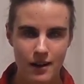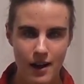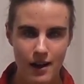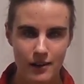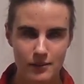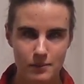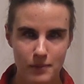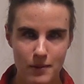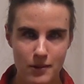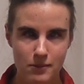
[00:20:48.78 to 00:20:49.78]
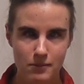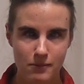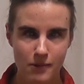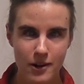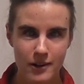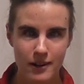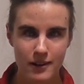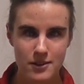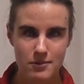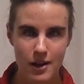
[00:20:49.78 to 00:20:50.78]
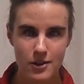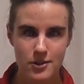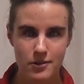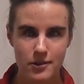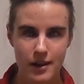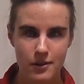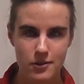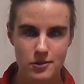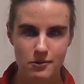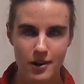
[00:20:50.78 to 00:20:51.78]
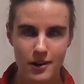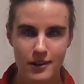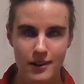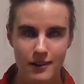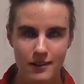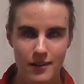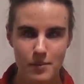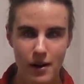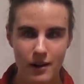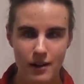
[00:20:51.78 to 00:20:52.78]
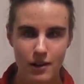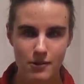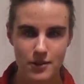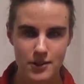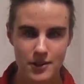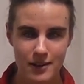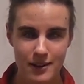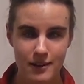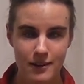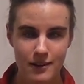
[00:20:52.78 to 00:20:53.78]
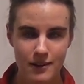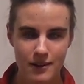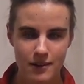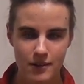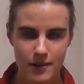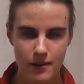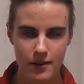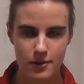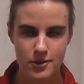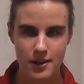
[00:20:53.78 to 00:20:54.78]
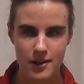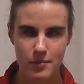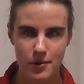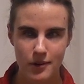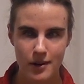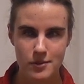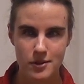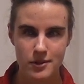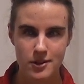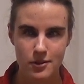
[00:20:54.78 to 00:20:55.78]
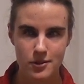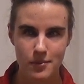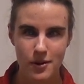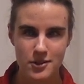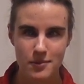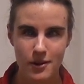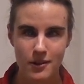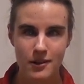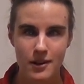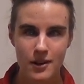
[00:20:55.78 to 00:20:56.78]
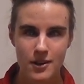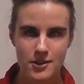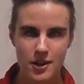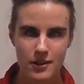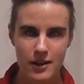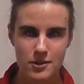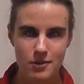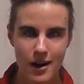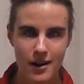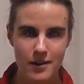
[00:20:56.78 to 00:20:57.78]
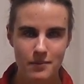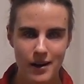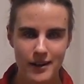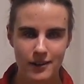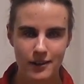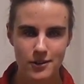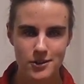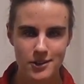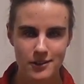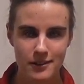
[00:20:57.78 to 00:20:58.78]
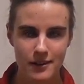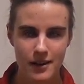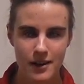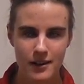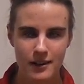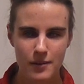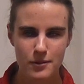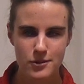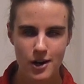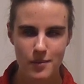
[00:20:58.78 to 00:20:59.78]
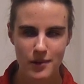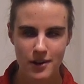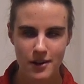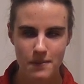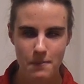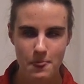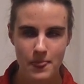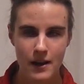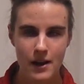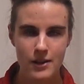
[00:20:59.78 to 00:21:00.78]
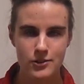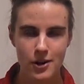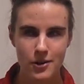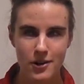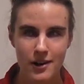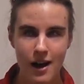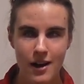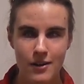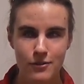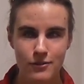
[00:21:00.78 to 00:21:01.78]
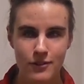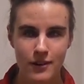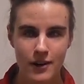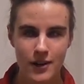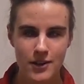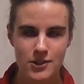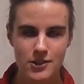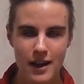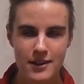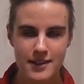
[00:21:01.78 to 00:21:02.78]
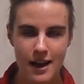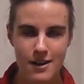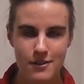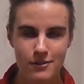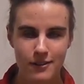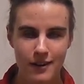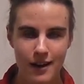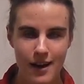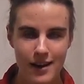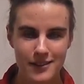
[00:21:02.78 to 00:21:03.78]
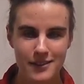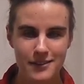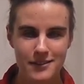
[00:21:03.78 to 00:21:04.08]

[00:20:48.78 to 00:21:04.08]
and maybe work as well. So you can also work in parallel with the study, with your study program. So it's also possible. So that's why my conclusion: come to Germany, enjoy your life, stay safe, and